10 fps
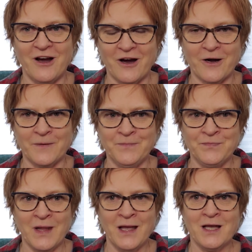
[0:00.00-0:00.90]
are.
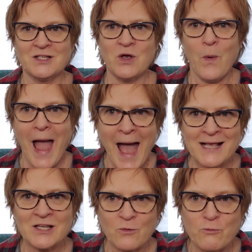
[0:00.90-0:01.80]
So
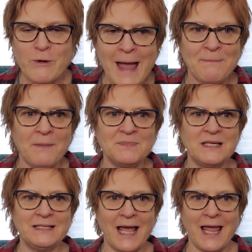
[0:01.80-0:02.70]
as a wrap up
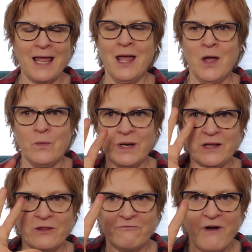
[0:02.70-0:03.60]
today, we
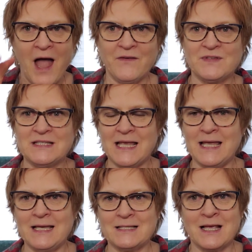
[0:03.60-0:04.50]
did the 5
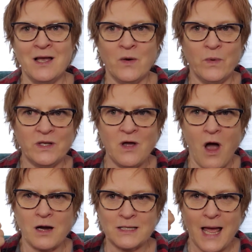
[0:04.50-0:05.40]
C's, we
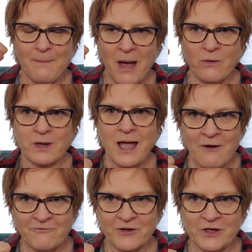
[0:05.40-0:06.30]
talked about
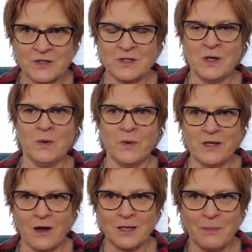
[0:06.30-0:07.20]
comfort, we
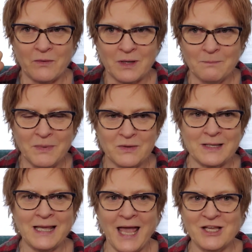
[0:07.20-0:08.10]
talked about
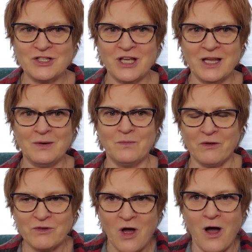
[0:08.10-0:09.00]
communication,
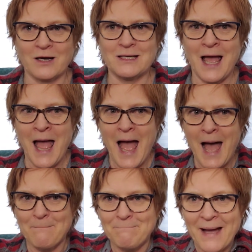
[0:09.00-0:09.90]
we talked
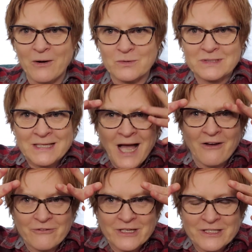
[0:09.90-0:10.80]
about
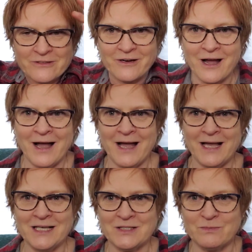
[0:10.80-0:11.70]
covering your
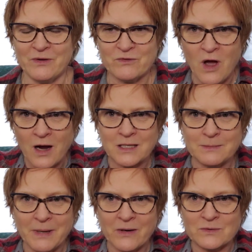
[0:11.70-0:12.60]
eyes, we've talked
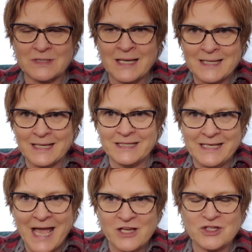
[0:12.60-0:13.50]
about
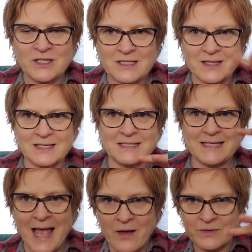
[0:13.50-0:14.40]
connection to the
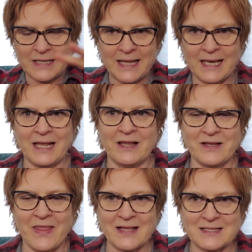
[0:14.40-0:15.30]
sound and getting
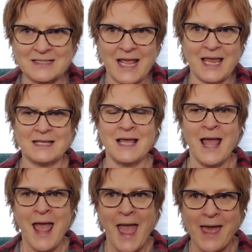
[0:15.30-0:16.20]
into that state,
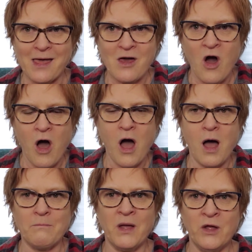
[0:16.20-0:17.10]
and
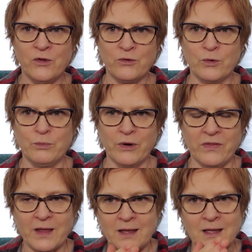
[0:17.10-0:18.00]
calm through
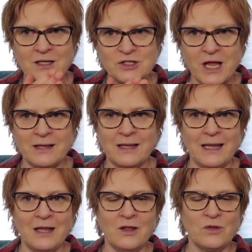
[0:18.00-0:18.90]
breathing
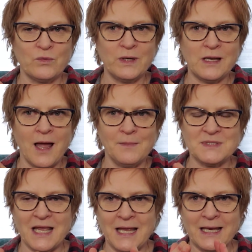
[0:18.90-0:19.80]
gently 3
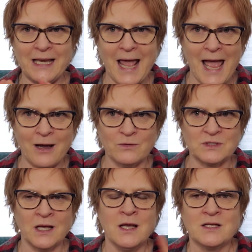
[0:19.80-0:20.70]
times in and
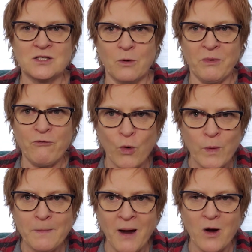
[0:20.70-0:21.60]
out. So before
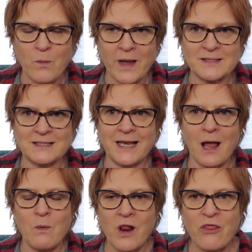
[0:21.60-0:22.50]
we part ways today,
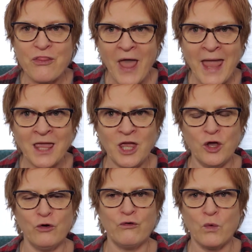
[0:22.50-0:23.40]
I want to thank
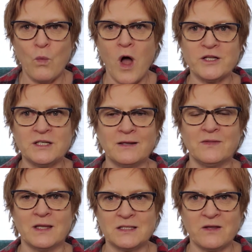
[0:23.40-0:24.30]
you for
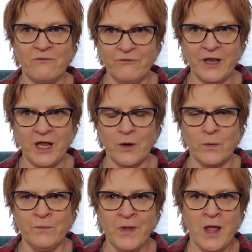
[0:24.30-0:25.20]
watching this video.